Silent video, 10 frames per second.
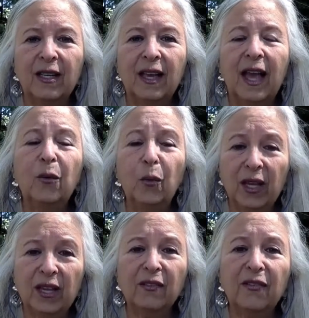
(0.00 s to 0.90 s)
and we
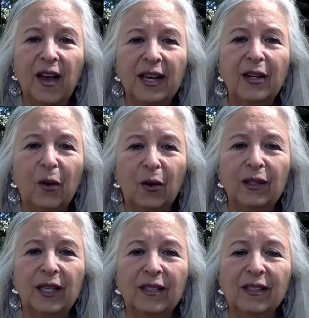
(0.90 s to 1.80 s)
can find
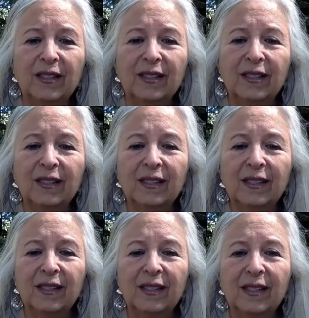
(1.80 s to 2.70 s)
wholeness.
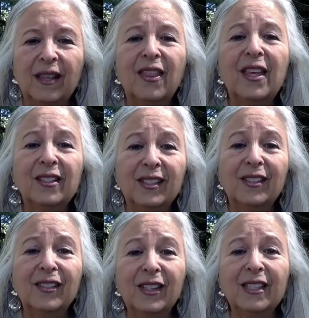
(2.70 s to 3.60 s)
This
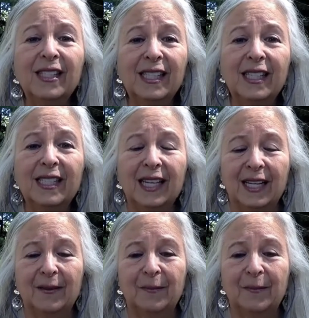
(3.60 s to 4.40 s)
is the season.